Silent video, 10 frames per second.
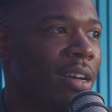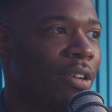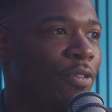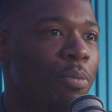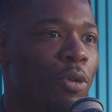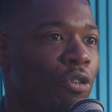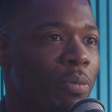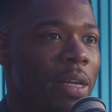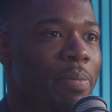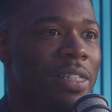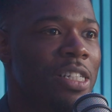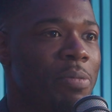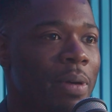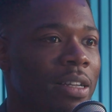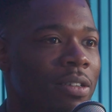a footballer or be a
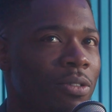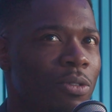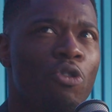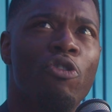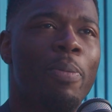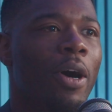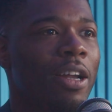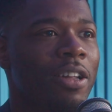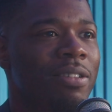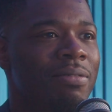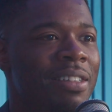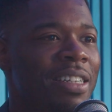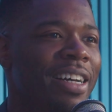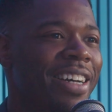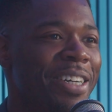businessman or a pilot.
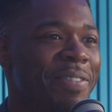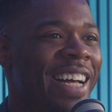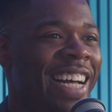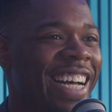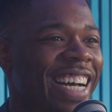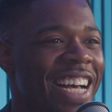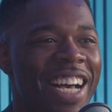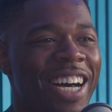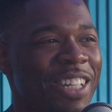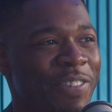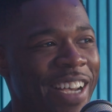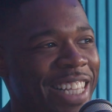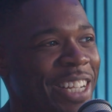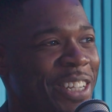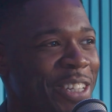Um, I don't think I
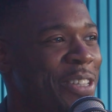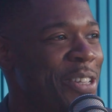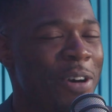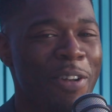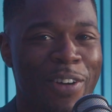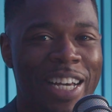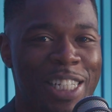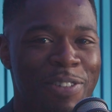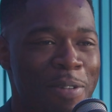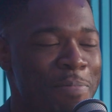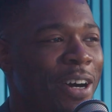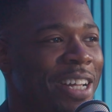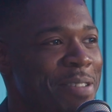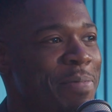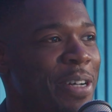had the, the, the, qualifications for the
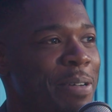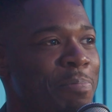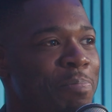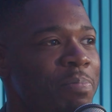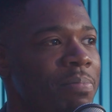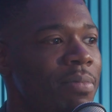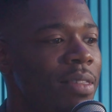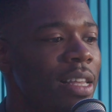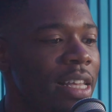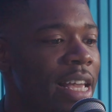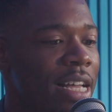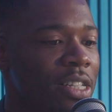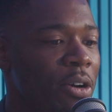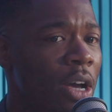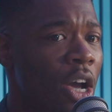pilot, but um, yeah,
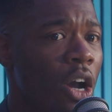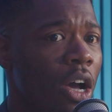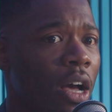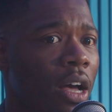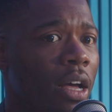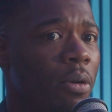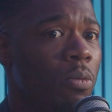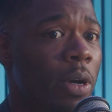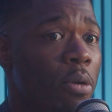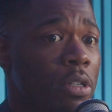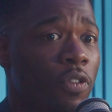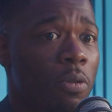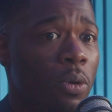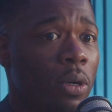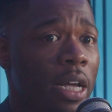so uh, when I was a
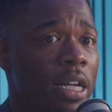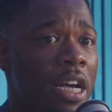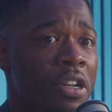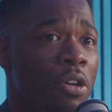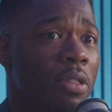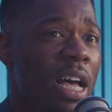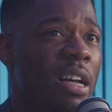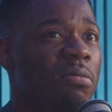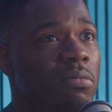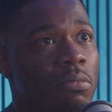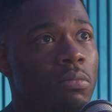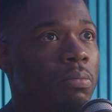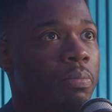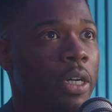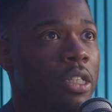footballer, I knew that
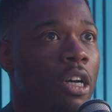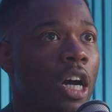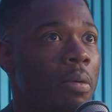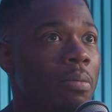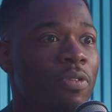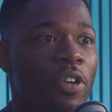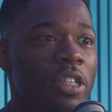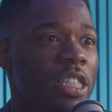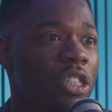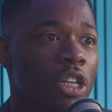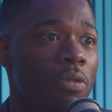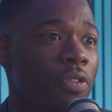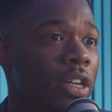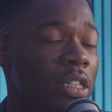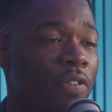by the time I'm 32,
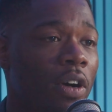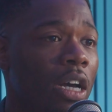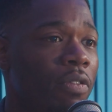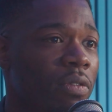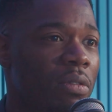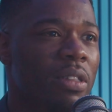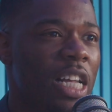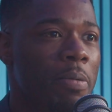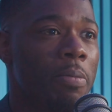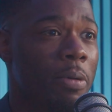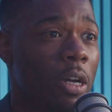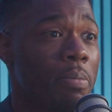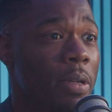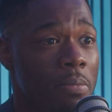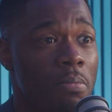35, that's probably going
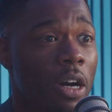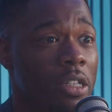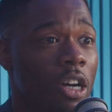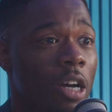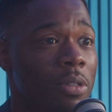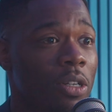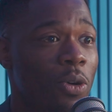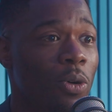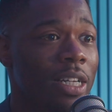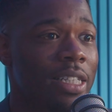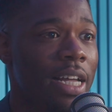to be my time to call it a